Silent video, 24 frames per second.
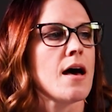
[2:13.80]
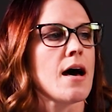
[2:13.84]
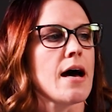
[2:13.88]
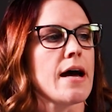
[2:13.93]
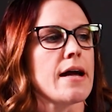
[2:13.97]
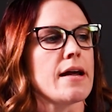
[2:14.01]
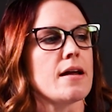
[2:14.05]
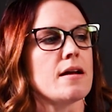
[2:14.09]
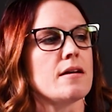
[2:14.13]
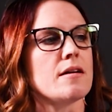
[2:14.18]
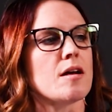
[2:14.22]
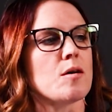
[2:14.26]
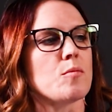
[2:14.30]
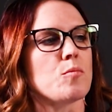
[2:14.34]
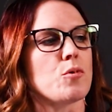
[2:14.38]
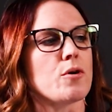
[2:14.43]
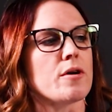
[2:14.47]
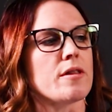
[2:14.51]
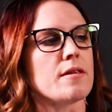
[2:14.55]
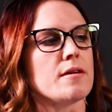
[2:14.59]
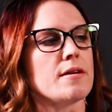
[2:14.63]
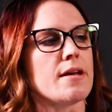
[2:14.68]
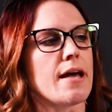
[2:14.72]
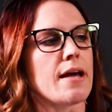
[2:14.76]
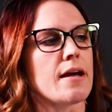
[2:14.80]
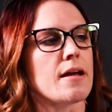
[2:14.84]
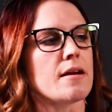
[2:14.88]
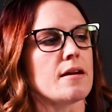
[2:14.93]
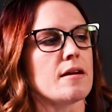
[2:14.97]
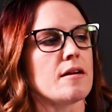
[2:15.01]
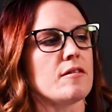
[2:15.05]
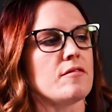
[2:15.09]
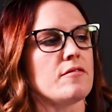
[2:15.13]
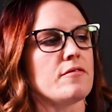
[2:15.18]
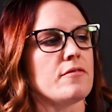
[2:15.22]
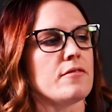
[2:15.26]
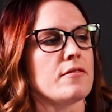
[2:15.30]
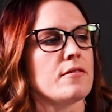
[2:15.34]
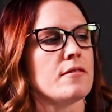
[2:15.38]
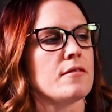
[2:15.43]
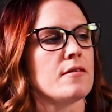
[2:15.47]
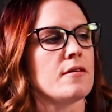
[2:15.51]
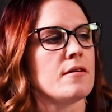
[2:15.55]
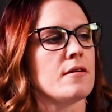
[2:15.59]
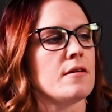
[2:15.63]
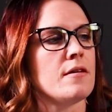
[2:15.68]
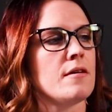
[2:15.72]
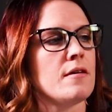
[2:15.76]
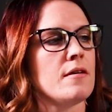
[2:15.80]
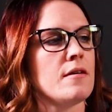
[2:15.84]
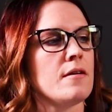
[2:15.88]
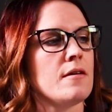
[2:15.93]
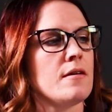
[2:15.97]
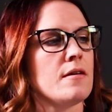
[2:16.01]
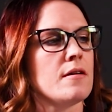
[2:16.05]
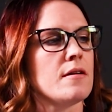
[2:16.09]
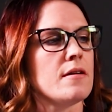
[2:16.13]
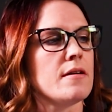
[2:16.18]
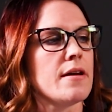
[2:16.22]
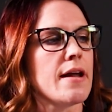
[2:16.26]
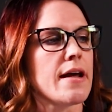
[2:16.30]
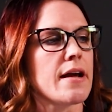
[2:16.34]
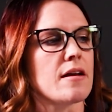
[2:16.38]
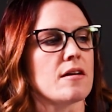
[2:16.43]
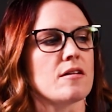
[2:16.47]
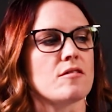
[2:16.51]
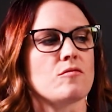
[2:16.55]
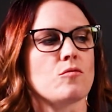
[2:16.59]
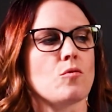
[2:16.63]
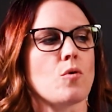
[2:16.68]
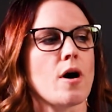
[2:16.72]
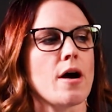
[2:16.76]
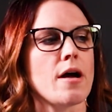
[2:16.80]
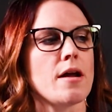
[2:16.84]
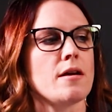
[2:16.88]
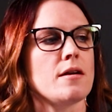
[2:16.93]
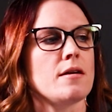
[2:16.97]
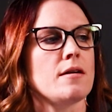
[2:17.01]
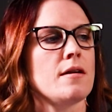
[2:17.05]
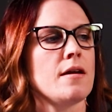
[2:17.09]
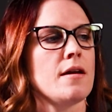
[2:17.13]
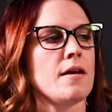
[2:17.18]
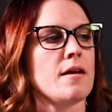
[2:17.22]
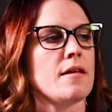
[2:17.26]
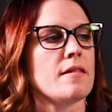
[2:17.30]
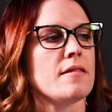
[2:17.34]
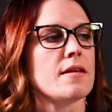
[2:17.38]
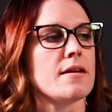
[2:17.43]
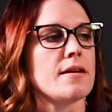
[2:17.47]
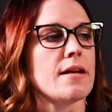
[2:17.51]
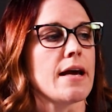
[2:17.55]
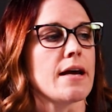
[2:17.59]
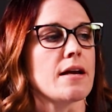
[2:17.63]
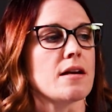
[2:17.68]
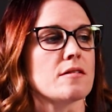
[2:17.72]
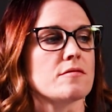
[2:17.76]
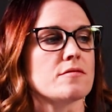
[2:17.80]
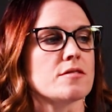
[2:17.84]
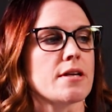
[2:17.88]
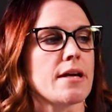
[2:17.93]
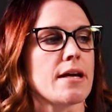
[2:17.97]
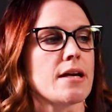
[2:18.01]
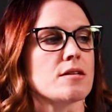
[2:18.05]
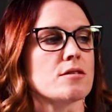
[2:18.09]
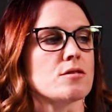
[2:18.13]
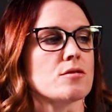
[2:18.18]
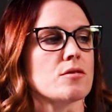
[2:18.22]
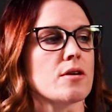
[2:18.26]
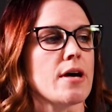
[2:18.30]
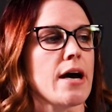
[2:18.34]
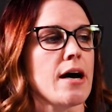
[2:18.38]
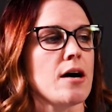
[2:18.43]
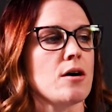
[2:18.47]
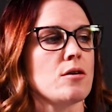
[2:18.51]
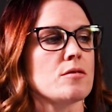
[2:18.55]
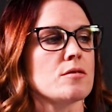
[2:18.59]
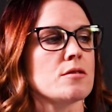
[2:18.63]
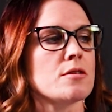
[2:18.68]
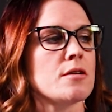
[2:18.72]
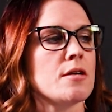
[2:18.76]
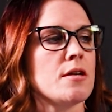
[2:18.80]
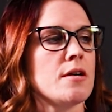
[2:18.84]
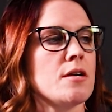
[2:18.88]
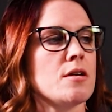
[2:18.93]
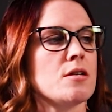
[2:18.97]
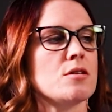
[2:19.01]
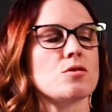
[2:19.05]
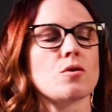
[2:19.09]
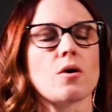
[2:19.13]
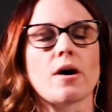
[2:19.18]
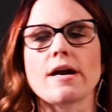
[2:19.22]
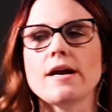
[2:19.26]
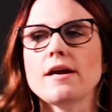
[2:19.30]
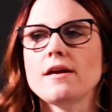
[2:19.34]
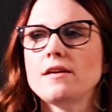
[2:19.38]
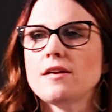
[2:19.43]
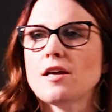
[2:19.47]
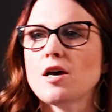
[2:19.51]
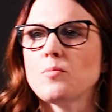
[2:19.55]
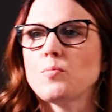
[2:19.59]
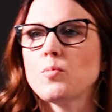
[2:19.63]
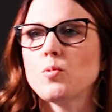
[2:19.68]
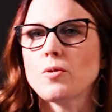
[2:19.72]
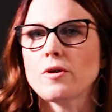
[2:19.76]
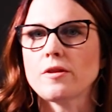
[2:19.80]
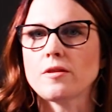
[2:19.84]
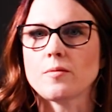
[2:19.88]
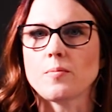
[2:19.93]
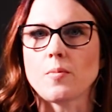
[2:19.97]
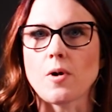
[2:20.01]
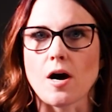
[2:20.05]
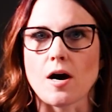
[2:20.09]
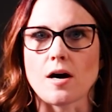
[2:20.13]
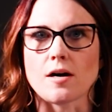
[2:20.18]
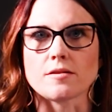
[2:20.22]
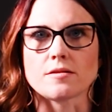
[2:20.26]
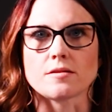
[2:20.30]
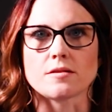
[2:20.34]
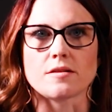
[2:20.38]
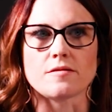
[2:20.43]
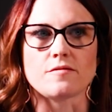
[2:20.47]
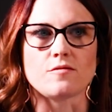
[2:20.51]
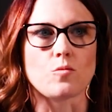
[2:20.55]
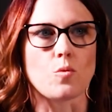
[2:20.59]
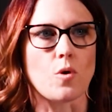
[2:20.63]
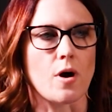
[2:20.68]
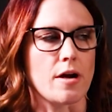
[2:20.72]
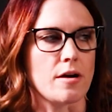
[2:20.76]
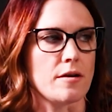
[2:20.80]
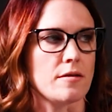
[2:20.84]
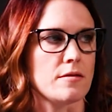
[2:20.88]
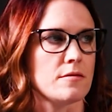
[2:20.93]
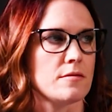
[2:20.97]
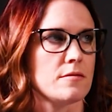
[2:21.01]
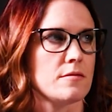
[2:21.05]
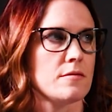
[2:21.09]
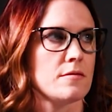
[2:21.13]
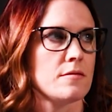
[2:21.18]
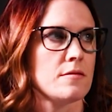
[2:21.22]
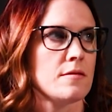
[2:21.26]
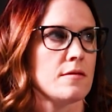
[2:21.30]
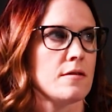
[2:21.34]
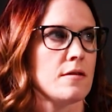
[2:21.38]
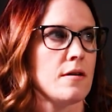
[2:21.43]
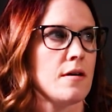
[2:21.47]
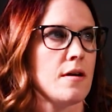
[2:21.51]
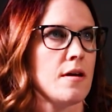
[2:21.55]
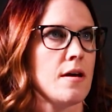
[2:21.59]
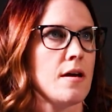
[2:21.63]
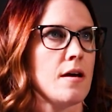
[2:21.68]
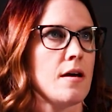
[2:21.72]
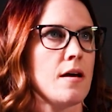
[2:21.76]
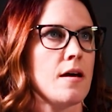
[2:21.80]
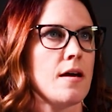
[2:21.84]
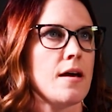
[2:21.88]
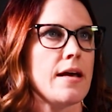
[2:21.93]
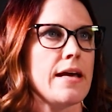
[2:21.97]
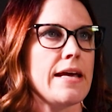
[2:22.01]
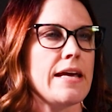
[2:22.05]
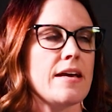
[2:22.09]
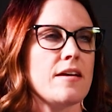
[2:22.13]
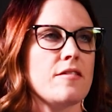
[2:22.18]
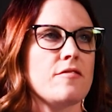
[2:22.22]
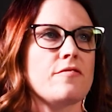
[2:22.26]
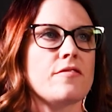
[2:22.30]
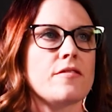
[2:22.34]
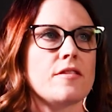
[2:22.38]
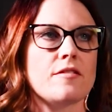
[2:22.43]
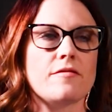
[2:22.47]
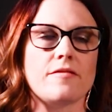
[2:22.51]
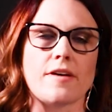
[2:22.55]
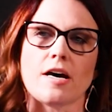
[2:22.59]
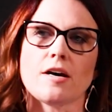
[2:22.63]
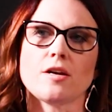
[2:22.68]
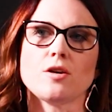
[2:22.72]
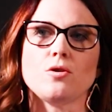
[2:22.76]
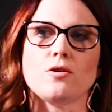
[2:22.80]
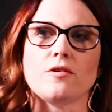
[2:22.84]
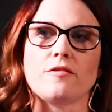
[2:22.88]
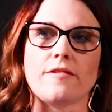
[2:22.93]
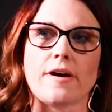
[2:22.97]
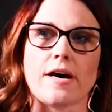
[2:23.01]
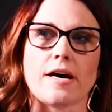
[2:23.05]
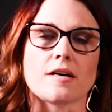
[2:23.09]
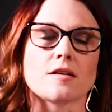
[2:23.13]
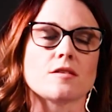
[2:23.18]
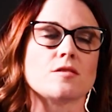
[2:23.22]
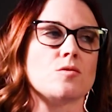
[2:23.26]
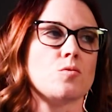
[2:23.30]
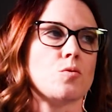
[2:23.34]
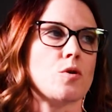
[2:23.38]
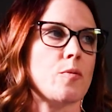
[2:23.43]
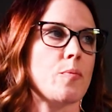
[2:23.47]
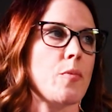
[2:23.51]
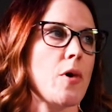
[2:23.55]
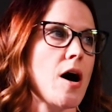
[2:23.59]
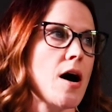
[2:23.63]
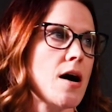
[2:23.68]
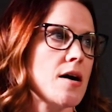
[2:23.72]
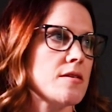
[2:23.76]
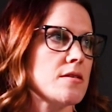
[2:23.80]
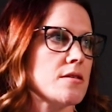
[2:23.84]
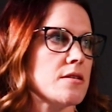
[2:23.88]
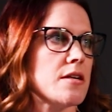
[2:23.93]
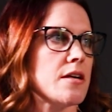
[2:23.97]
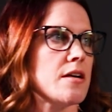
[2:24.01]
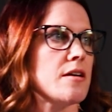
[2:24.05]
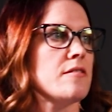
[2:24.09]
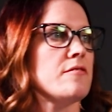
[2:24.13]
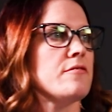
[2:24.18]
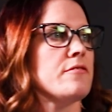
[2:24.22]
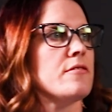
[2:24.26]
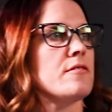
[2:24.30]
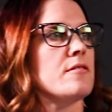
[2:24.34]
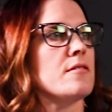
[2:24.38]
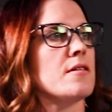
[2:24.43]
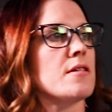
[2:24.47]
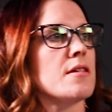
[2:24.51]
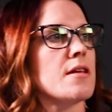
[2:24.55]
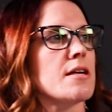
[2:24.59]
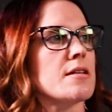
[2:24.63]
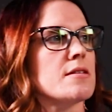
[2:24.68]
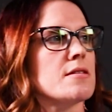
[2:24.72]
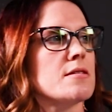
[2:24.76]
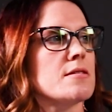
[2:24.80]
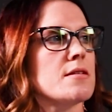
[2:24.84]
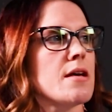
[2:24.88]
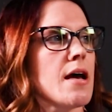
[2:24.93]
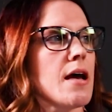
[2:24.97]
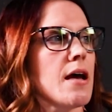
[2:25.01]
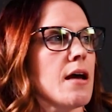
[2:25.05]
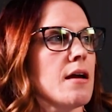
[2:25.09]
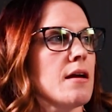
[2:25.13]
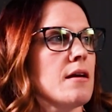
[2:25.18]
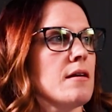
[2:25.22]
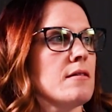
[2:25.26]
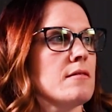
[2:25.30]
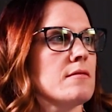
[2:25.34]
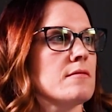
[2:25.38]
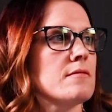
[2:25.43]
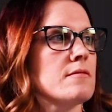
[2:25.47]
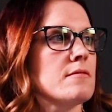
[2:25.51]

I end up with negative, negative 1. The negatives cancel out, so I end up with a positive 1 if the value of x were positive, let's say